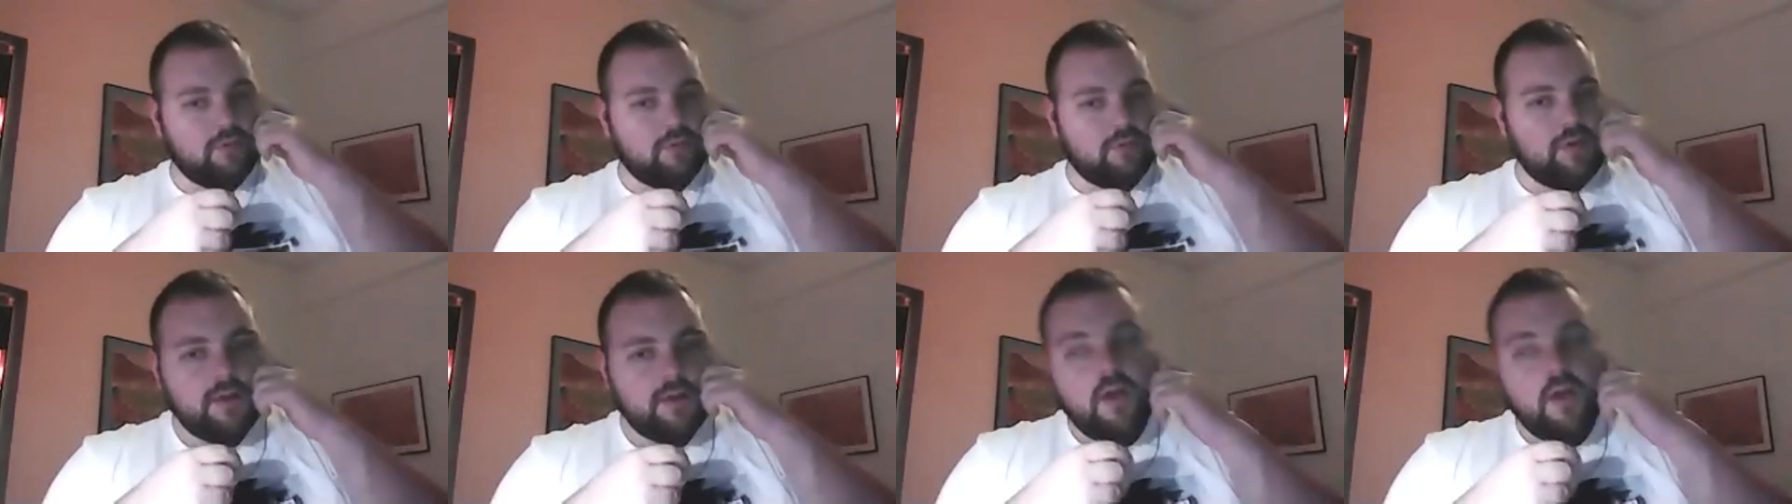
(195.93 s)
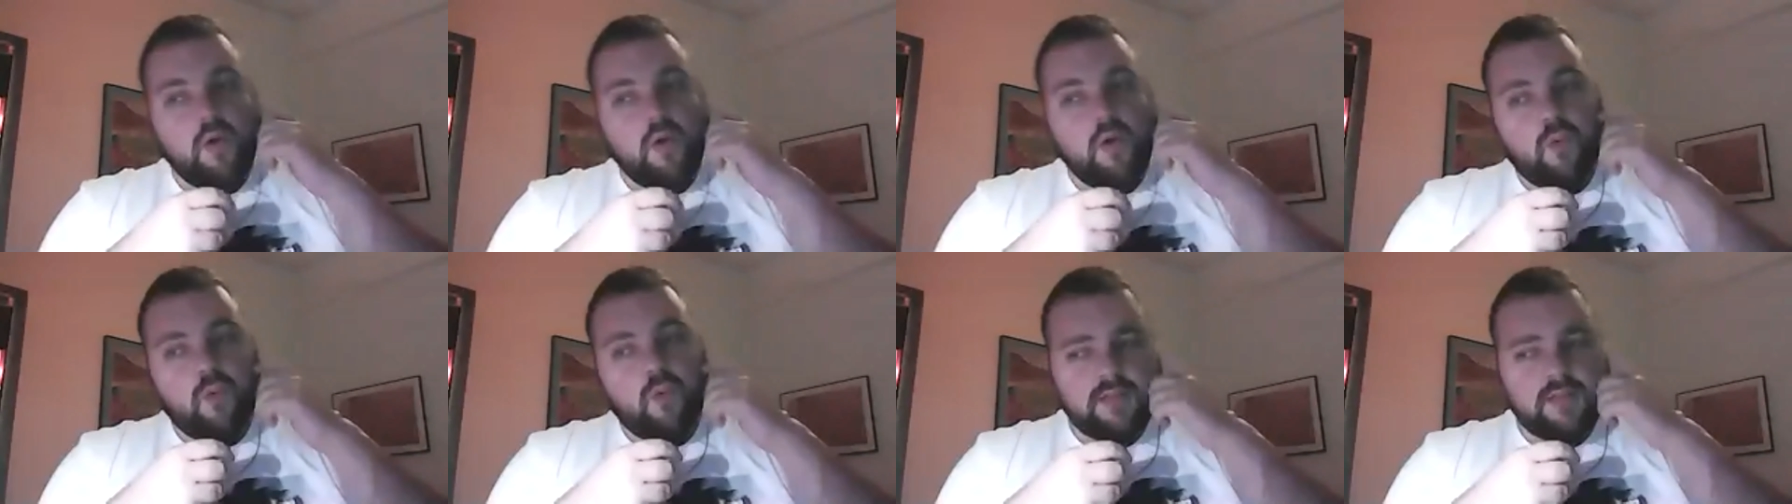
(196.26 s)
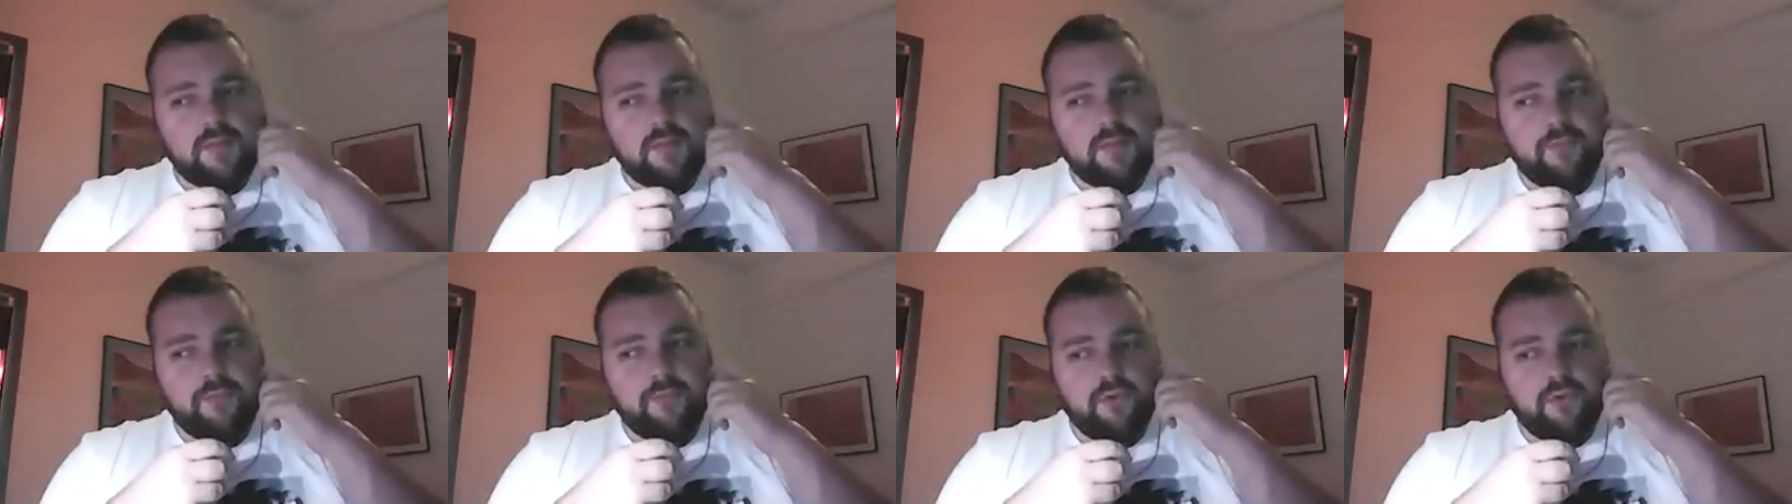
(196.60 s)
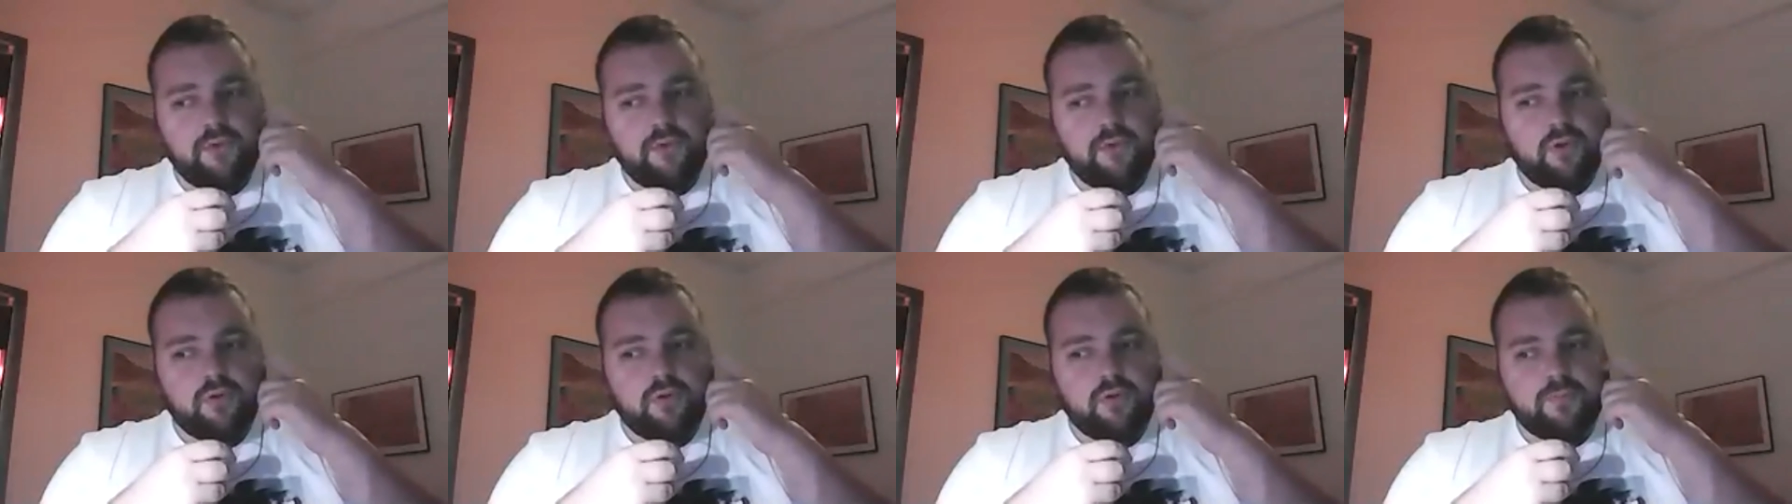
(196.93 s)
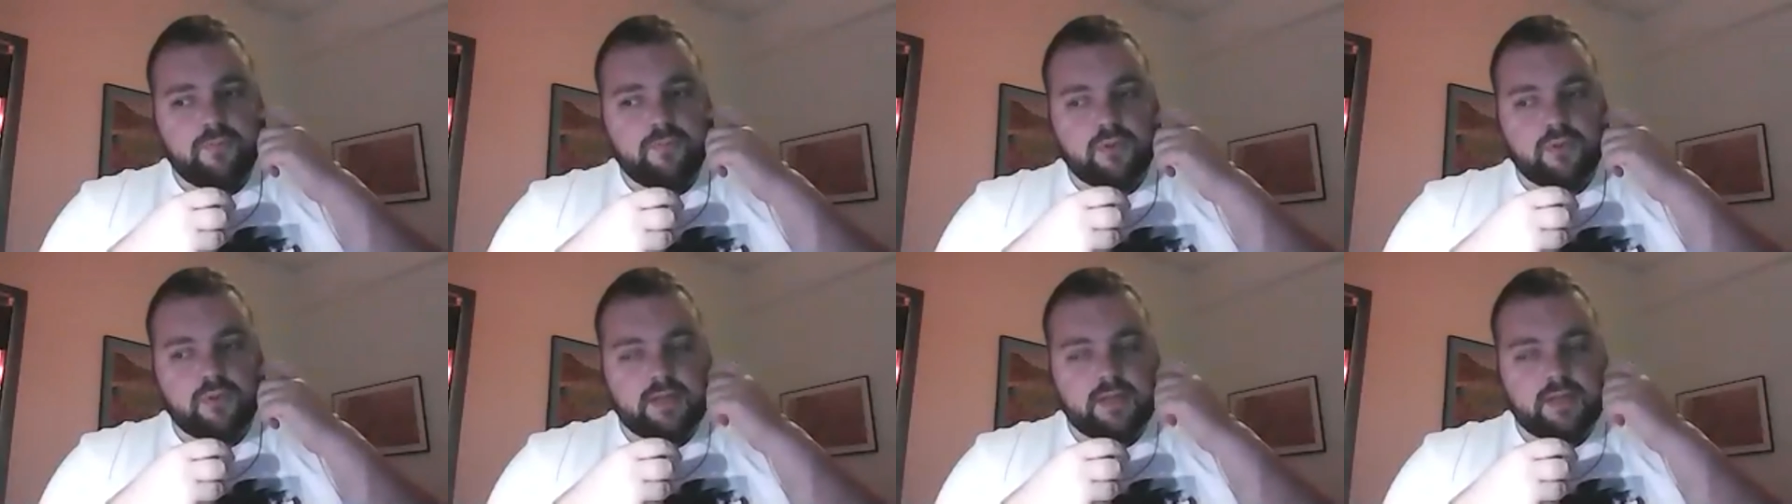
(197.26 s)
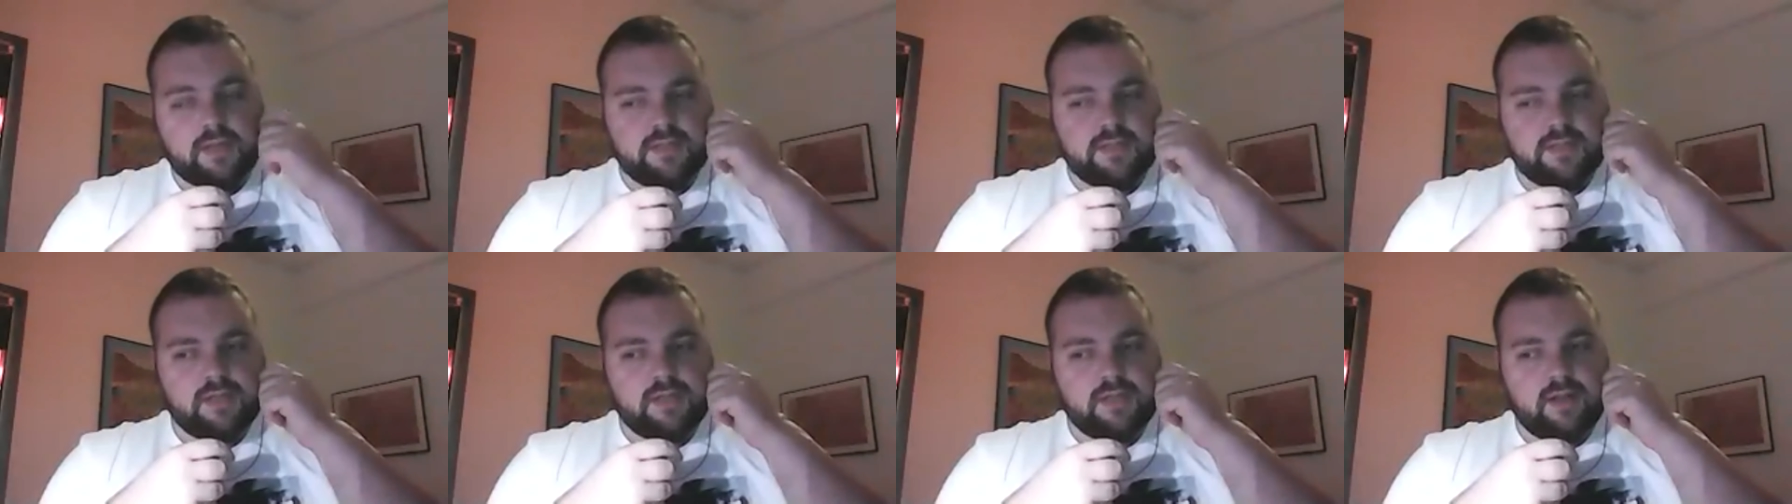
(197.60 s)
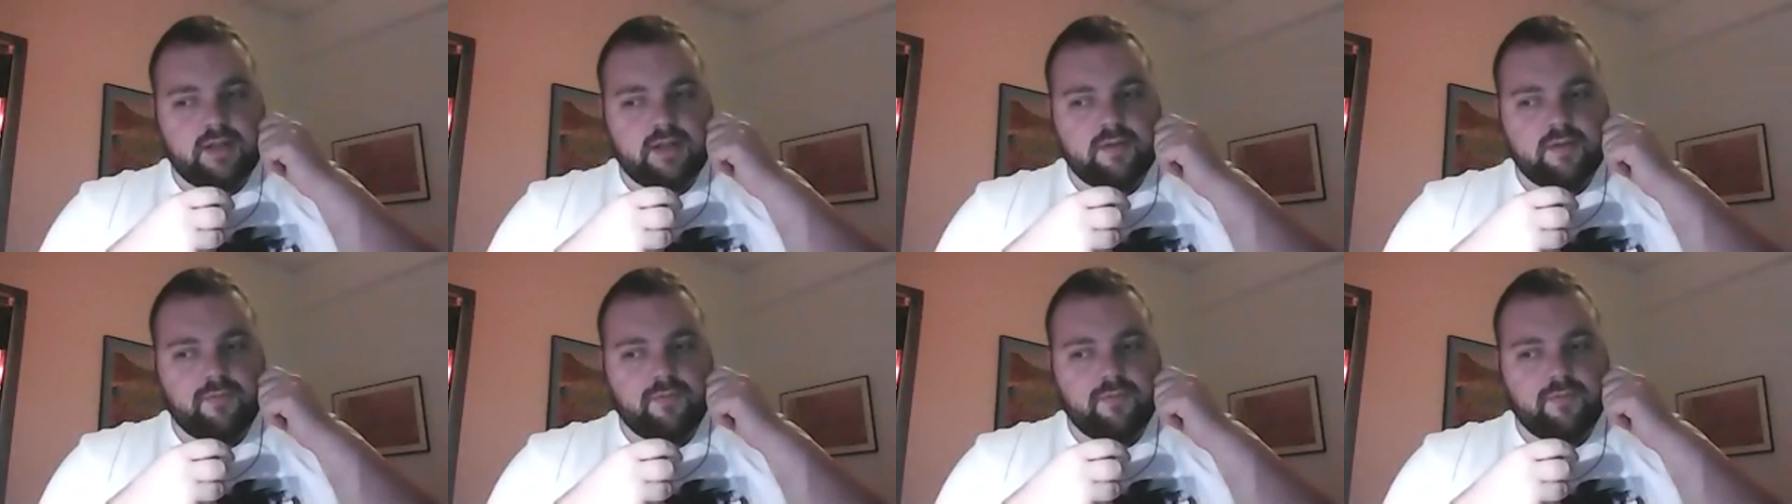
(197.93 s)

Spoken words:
What did it mean for your potential and for